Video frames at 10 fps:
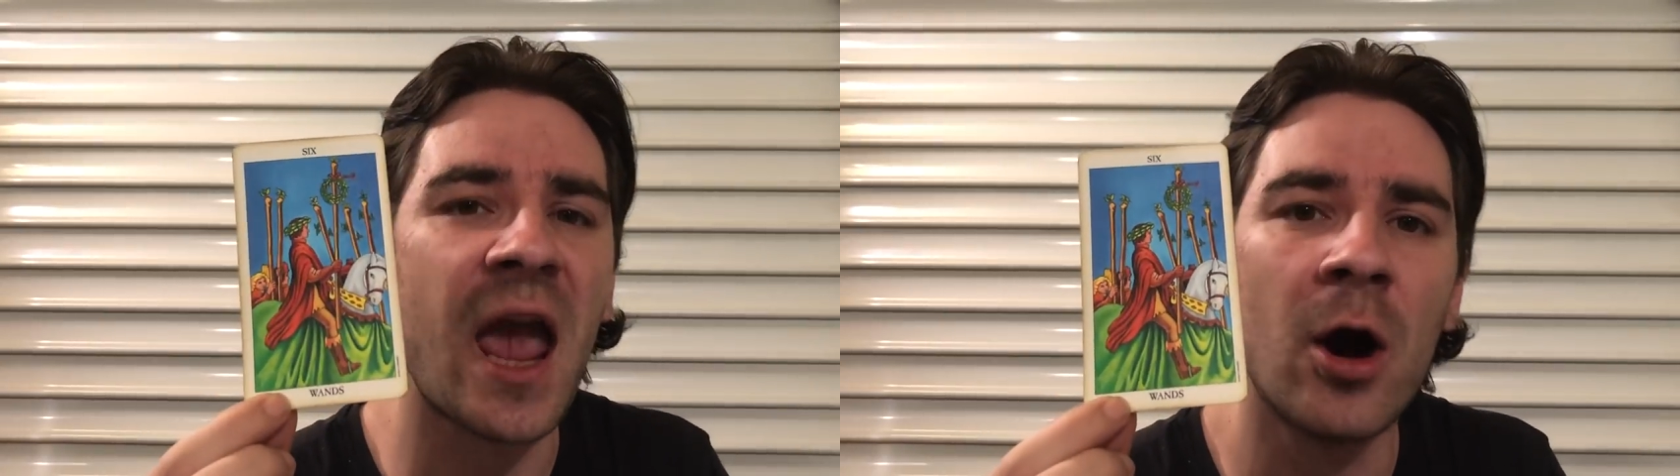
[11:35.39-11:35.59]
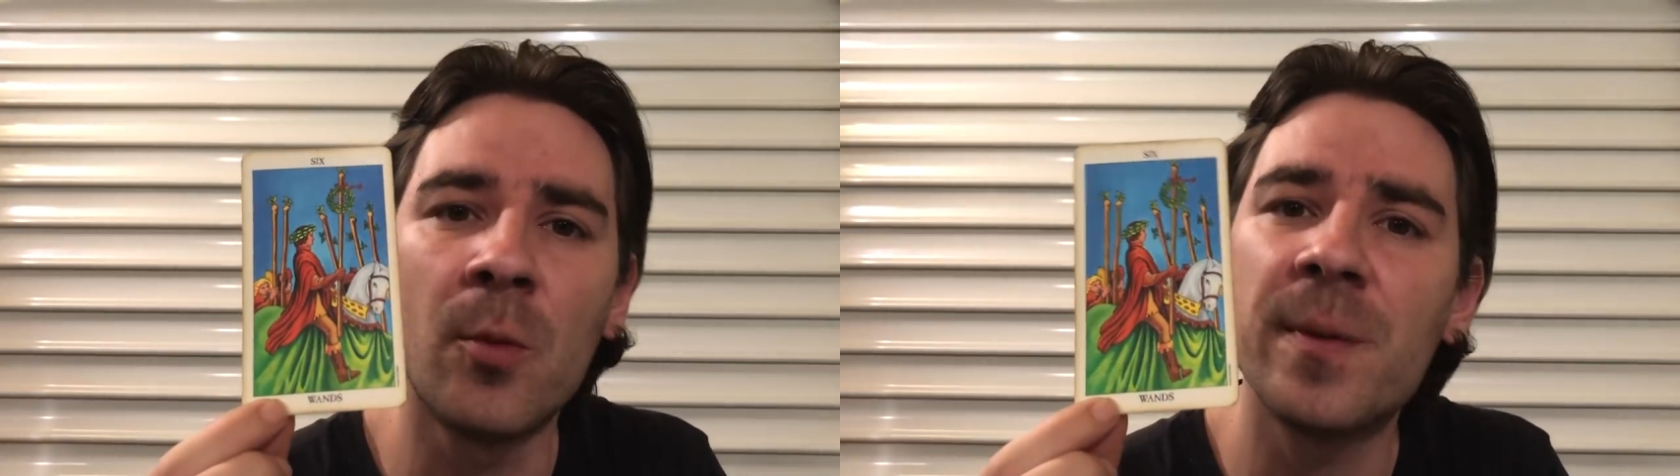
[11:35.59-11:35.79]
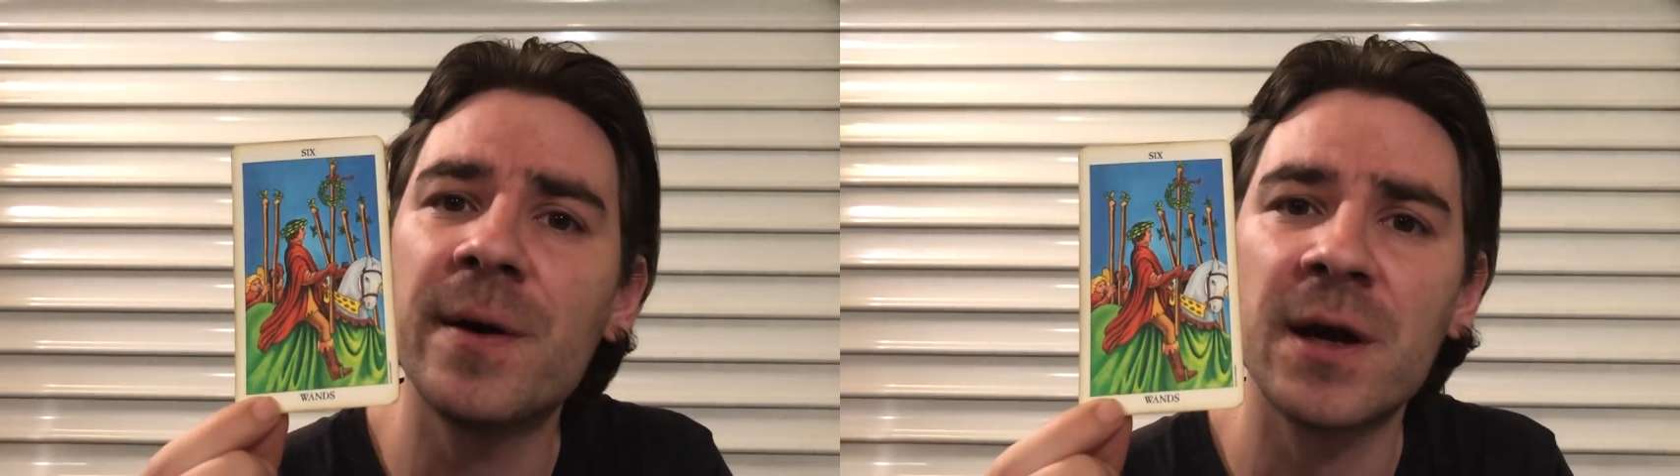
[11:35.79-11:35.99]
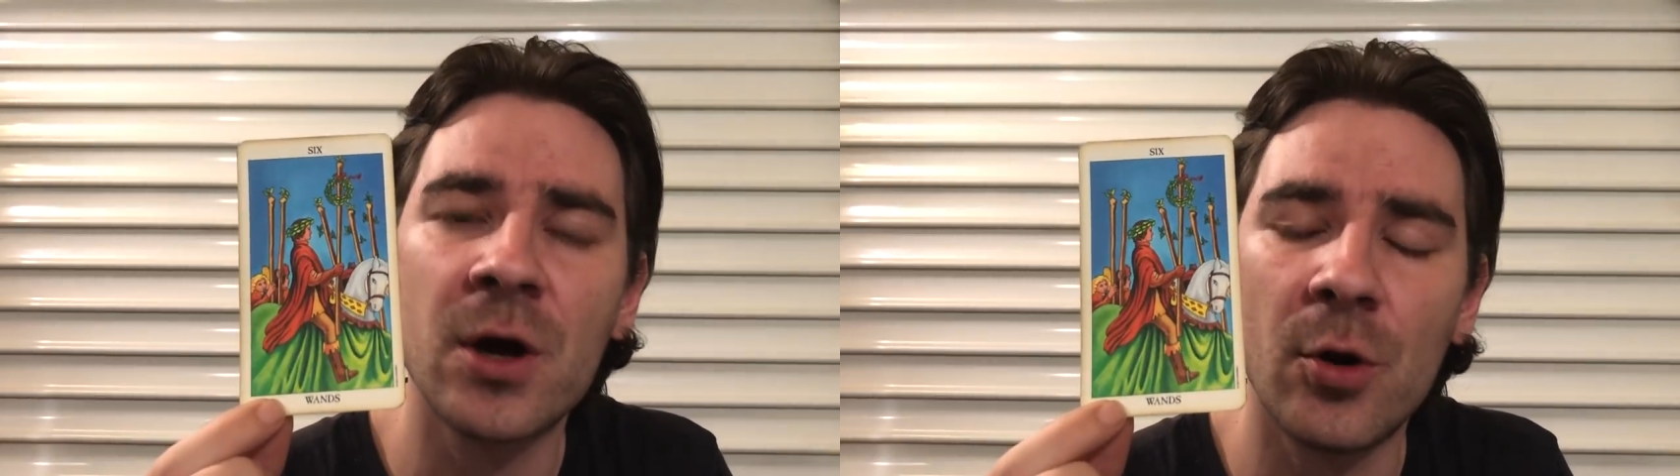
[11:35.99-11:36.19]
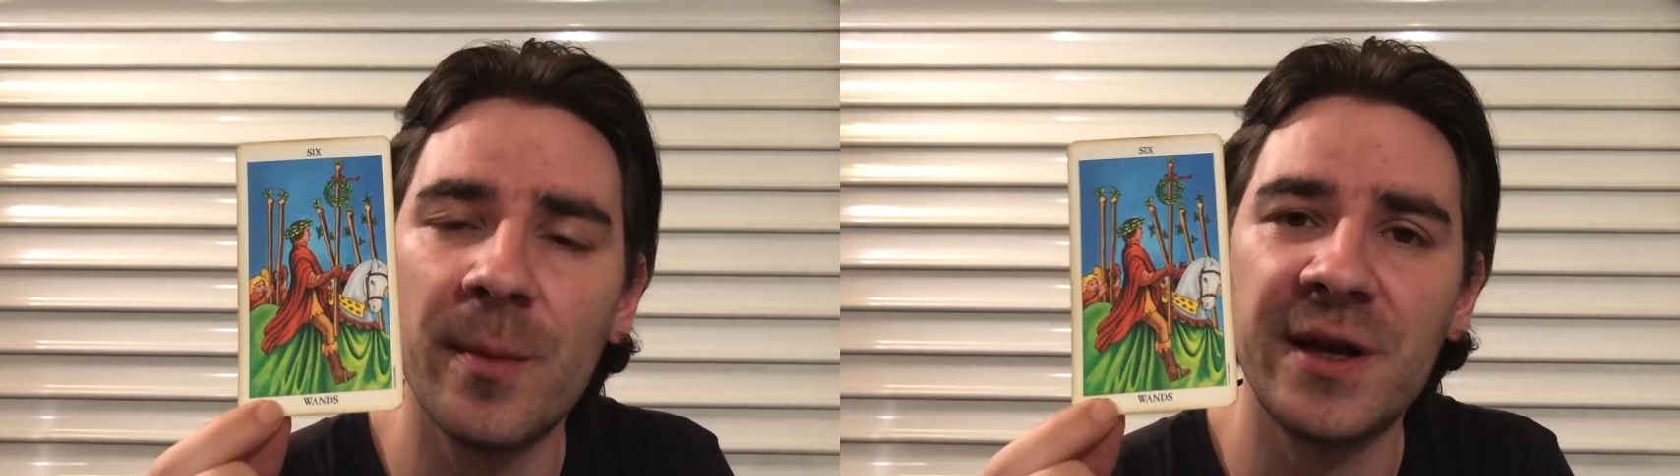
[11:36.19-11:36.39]
help
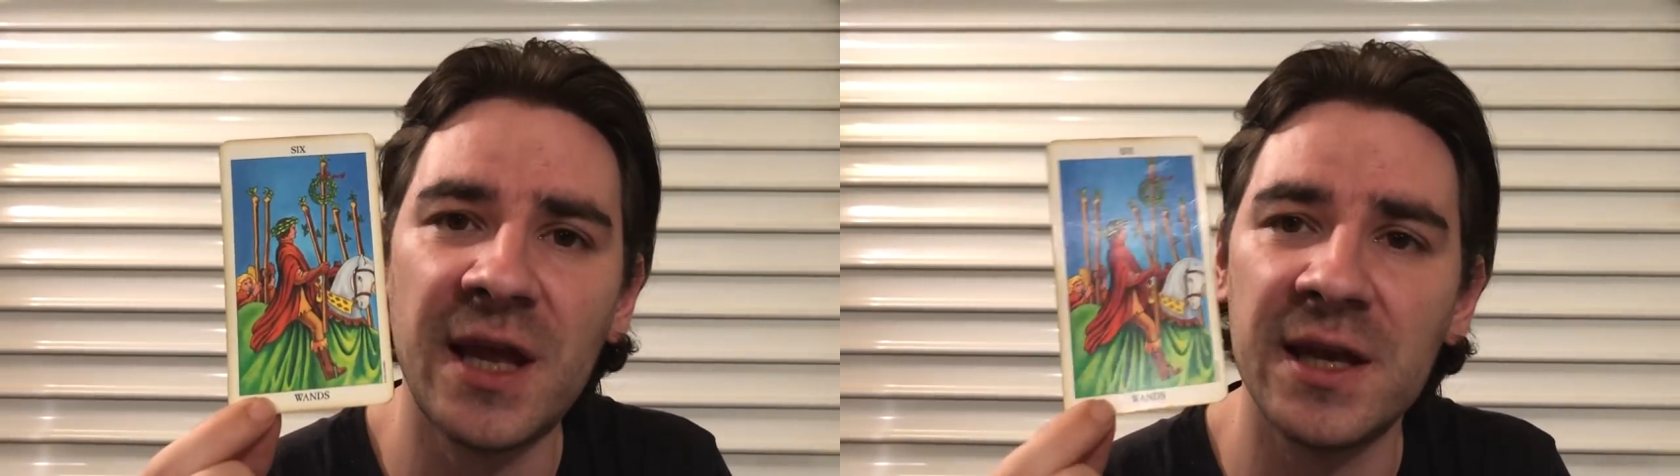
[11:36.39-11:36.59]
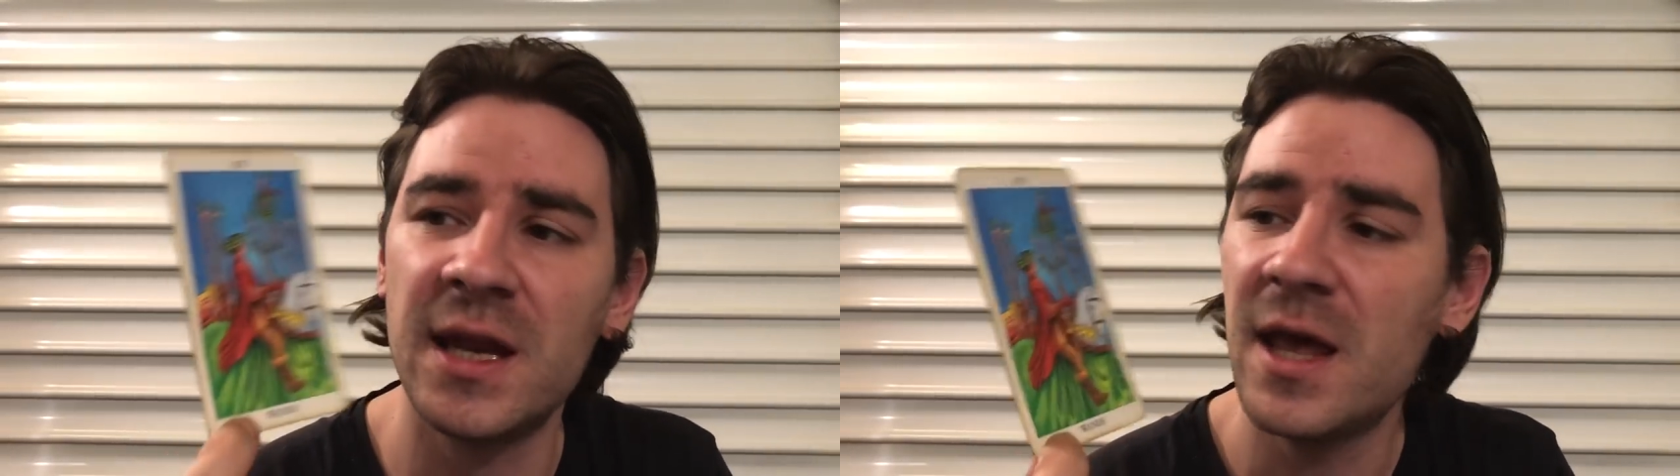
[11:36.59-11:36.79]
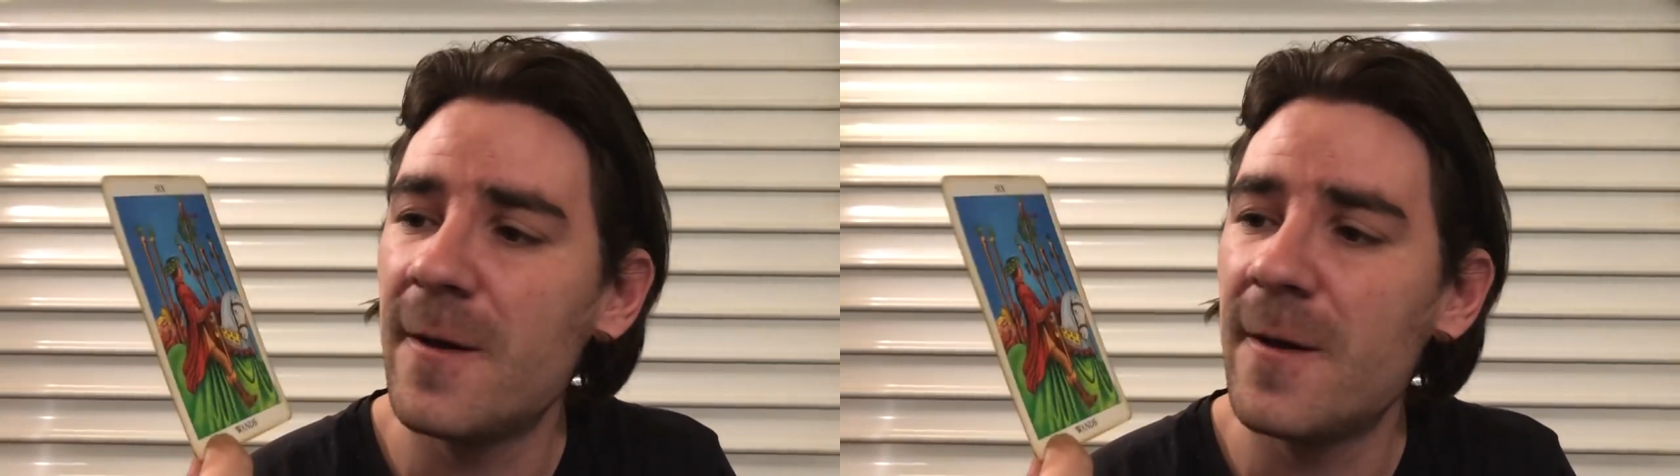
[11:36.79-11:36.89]
coming in.